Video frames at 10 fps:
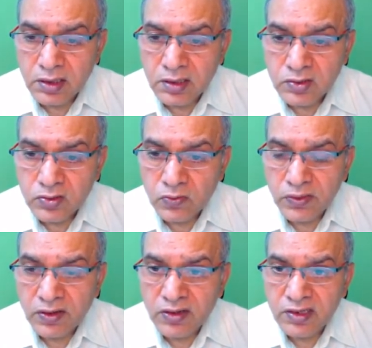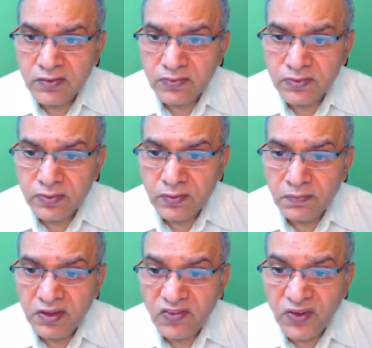So because of
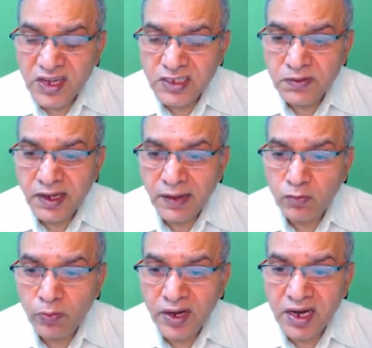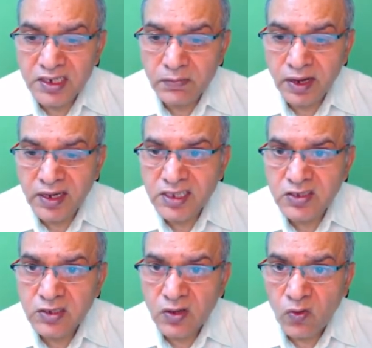B phase we have omega t minus